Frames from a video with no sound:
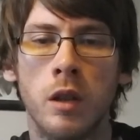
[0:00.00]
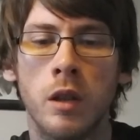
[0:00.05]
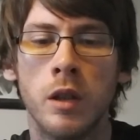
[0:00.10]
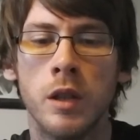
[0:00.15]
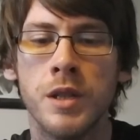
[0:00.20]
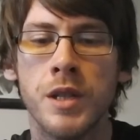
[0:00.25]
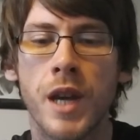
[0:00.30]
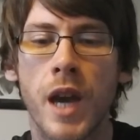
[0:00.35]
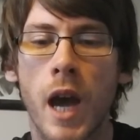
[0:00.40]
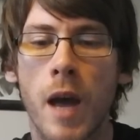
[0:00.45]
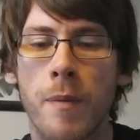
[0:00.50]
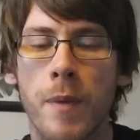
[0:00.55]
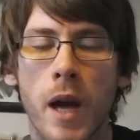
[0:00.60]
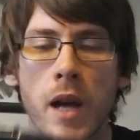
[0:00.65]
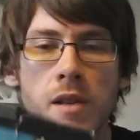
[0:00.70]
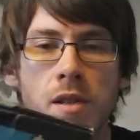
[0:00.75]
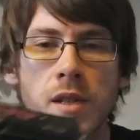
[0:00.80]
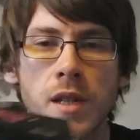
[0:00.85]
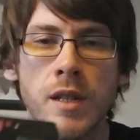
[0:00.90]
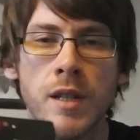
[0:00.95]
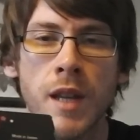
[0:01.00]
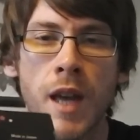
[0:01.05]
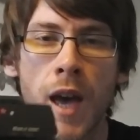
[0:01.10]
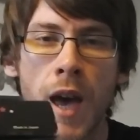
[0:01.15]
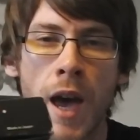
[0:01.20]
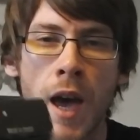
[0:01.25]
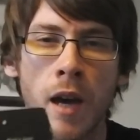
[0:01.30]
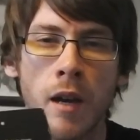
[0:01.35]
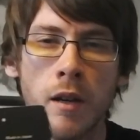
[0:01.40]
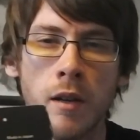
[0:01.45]
Yeah, that's in
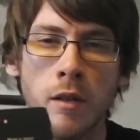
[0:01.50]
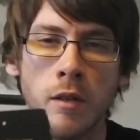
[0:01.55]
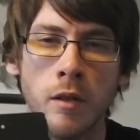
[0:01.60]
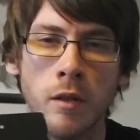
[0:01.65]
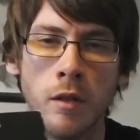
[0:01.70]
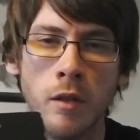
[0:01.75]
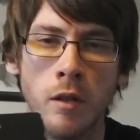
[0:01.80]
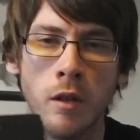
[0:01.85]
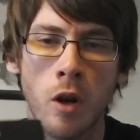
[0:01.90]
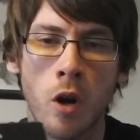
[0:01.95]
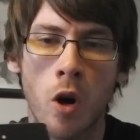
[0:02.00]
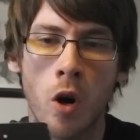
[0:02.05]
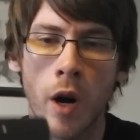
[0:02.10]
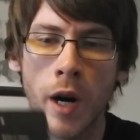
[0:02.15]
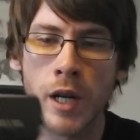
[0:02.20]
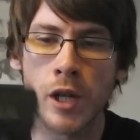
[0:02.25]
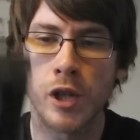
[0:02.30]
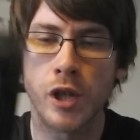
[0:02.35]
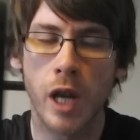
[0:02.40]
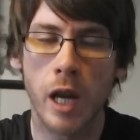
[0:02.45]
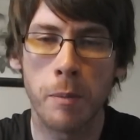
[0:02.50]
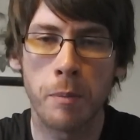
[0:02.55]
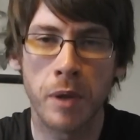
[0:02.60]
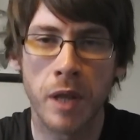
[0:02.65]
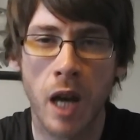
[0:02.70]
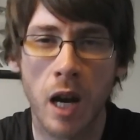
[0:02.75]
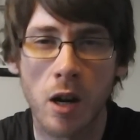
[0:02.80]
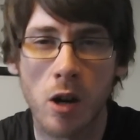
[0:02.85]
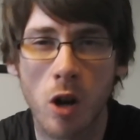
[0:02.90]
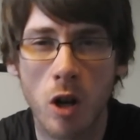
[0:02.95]
uh, alright shape and
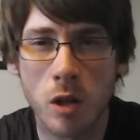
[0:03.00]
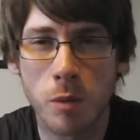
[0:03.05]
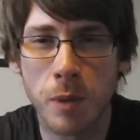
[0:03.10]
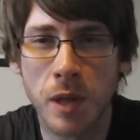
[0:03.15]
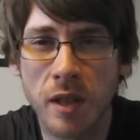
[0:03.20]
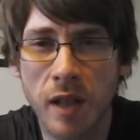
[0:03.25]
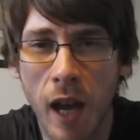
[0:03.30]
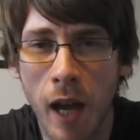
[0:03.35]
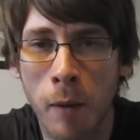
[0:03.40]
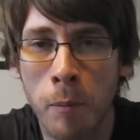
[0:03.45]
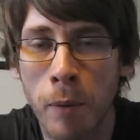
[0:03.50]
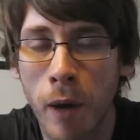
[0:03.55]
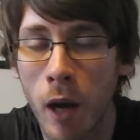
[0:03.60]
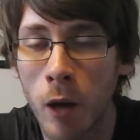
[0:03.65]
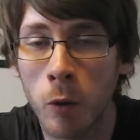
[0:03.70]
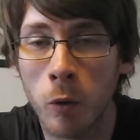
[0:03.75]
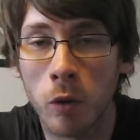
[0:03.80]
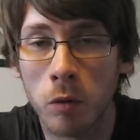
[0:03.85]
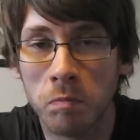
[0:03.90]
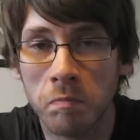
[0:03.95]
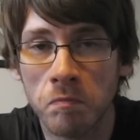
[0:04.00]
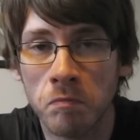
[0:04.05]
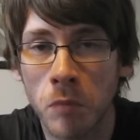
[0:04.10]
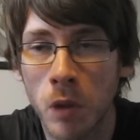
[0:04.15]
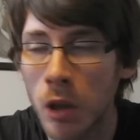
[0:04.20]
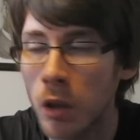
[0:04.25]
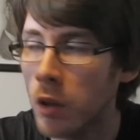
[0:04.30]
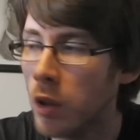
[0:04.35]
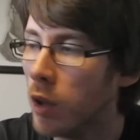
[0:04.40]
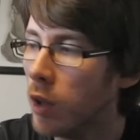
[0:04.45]
that cost me £10
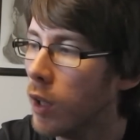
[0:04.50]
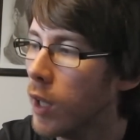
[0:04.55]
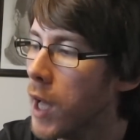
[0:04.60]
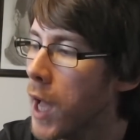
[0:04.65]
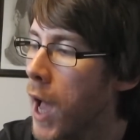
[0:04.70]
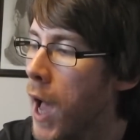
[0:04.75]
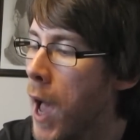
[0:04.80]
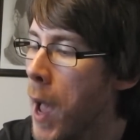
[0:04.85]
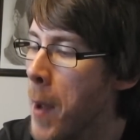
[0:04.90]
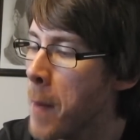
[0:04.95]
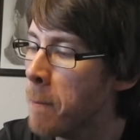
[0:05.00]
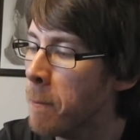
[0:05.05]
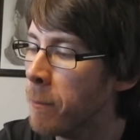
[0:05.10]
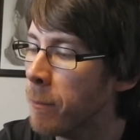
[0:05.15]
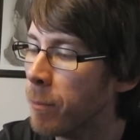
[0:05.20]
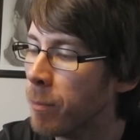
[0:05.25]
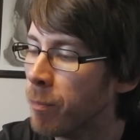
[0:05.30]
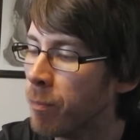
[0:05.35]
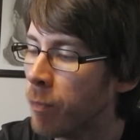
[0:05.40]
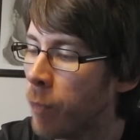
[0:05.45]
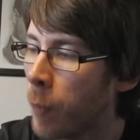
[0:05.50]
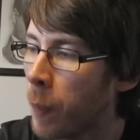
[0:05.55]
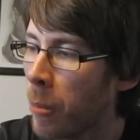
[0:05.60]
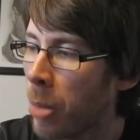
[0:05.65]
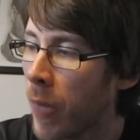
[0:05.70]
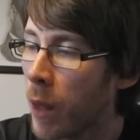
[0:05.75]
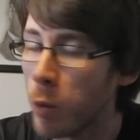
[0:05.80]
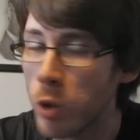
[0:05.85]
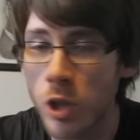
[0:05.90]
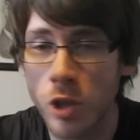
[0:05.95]
um,
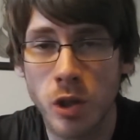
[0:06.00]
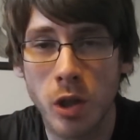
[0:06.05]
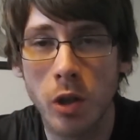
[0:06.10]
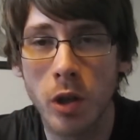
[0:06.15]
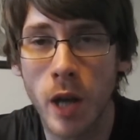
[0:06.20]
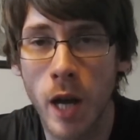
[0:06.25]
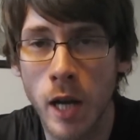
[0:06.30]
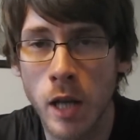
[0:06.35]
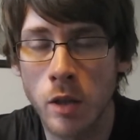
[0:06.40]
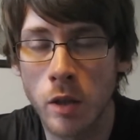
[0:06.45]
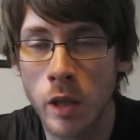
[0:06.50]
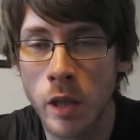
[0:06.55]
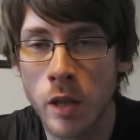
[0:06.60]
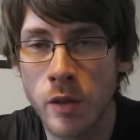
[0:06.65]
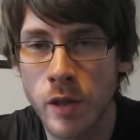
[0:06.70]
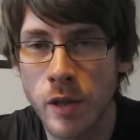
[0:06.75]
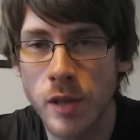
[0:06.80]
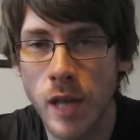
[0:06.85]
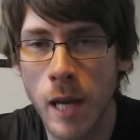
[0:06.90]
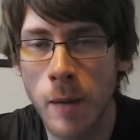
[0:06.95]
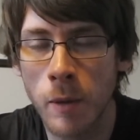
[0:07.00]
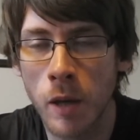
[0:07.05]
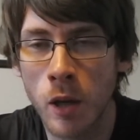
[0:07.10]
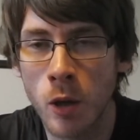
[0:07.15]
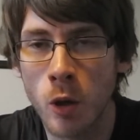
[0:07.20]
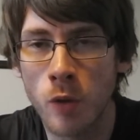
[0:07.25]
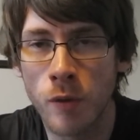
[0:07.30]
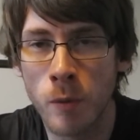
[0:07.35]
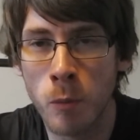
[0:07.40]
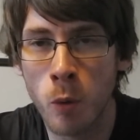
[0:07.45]
which is good actually because this game can
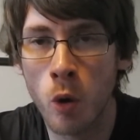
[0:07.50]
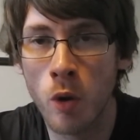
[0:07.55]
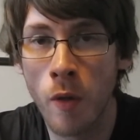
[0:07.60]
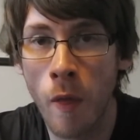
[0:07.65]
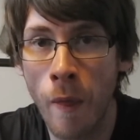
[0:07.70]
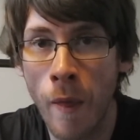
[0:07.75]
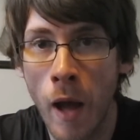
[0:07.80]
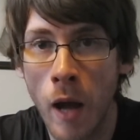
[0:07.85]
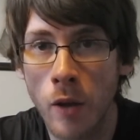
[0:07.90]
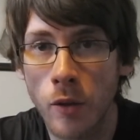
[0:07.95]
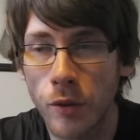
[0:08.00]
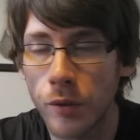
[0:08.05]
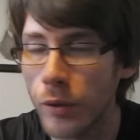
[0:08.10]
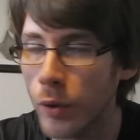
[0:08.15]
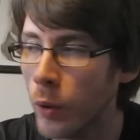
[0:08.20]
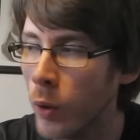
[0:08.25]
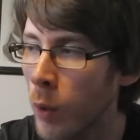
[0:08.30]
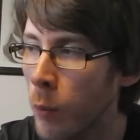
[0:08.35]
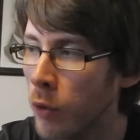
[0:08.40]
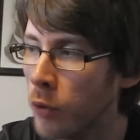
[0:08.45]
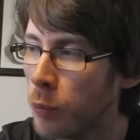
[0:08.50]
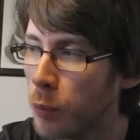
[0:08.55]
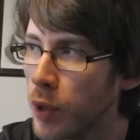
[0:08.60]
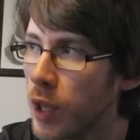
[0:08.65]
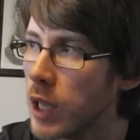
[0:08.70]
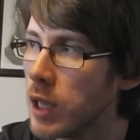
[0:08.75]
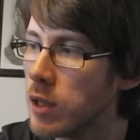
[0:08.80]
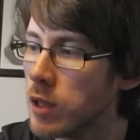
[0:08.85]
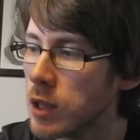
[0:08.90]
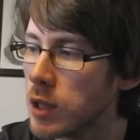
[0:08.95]
go for more than that so I was
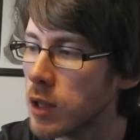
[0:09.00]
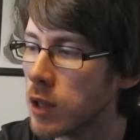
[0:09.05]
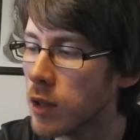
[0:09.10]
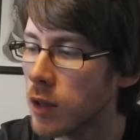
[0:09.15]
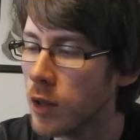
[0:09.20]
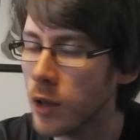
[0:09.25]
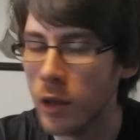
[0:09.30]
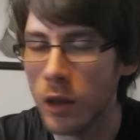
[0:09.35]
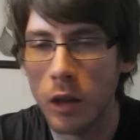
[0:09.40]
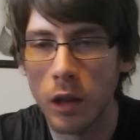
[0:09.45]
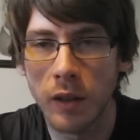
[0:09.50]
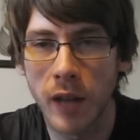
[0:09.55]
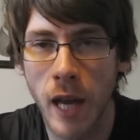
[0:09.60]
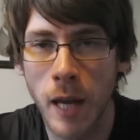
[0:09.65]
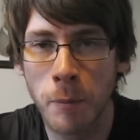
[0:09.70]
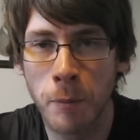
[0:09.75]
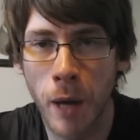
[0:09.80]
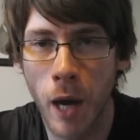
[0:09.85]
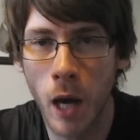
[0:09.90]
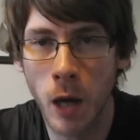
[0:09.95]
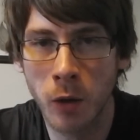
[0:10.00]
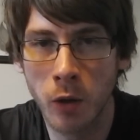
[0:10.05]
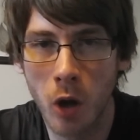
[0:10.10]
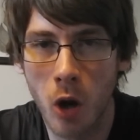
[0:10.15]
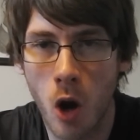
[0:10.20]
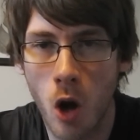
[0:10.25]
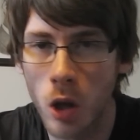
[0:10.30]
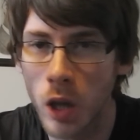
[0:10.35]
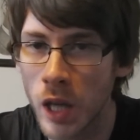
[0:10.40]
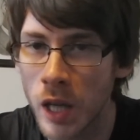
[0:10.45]
pleased £10
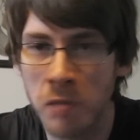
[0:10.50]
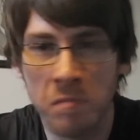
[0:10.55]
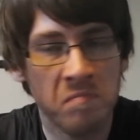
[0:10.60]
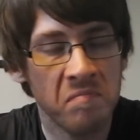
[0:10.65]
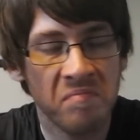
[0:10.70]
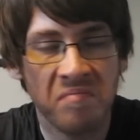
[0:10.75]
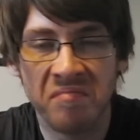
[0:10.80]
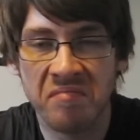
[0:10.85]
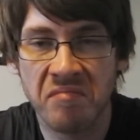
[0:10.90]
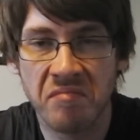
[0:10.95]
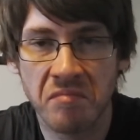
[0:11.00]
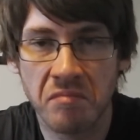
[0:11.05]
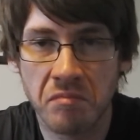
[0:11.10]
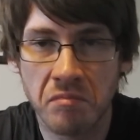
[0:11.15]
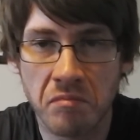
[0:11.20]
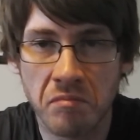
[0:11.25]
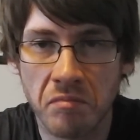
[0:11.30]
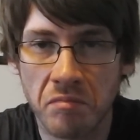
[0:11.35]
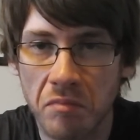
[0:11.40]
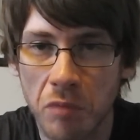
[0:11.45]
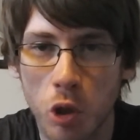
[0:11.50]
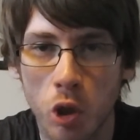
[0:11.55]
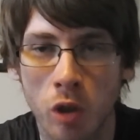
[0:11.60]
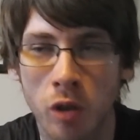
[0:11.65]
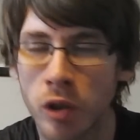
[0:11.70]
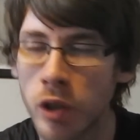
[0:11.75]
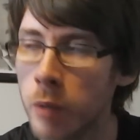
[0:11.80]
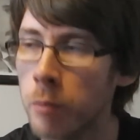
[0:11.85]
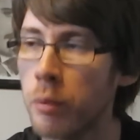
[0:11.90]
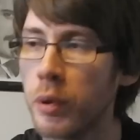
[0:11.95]
all in
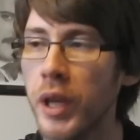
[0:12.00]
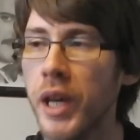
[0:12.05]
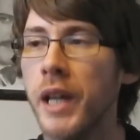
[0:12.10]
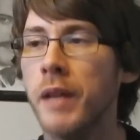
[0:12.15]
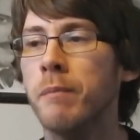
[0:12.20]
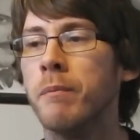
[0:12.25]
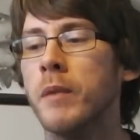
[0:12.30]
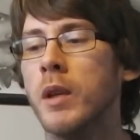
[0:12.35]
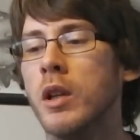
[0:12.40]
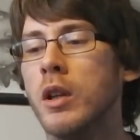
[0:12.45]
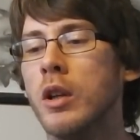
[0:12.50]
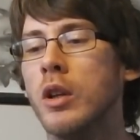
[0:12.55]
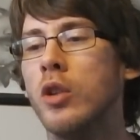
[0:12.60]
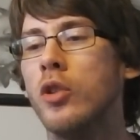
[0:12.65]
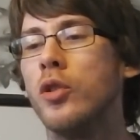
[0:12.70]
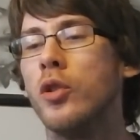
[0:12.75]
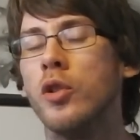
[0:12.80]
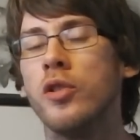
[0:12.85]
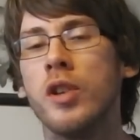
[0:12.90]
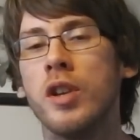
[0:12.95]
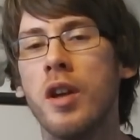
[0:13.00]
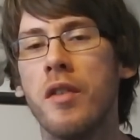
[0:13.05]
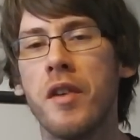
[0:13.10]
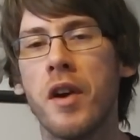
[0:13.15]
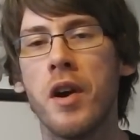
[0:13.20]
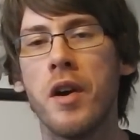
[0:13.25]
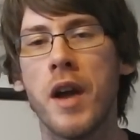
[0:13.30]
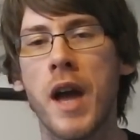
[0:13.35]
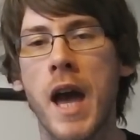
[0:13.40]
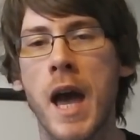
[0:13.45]
couldn't complain so it's
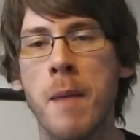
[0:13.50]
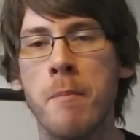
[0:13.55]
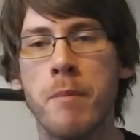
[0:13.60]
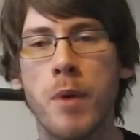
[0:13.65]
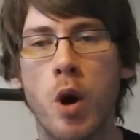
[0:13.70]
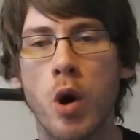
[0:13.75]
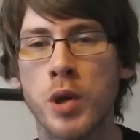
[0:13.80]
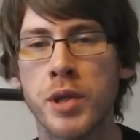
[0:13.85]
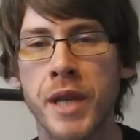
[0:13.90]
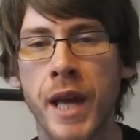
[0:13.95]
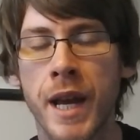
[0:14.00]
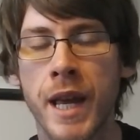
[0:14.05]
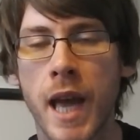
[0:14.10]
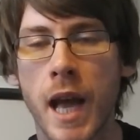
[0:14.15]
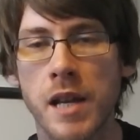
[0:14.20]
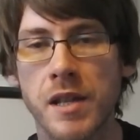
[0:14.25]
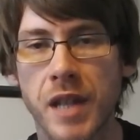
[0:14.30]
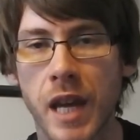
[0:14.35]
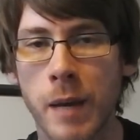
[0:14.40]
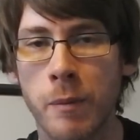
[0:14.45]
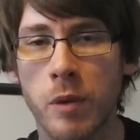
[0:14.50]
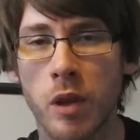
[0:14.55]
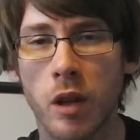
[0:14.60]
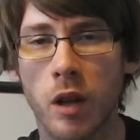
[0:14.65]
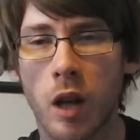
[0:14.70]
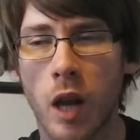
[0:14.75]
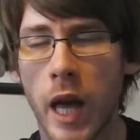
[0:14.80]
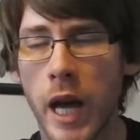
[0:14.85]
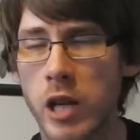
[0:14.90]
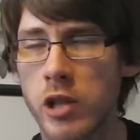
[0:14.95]
another um, boxed NES game to the
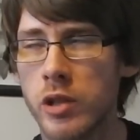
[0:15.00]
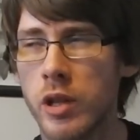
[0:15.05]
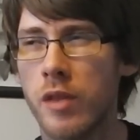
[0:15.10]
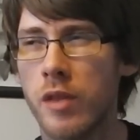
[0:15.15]
collection I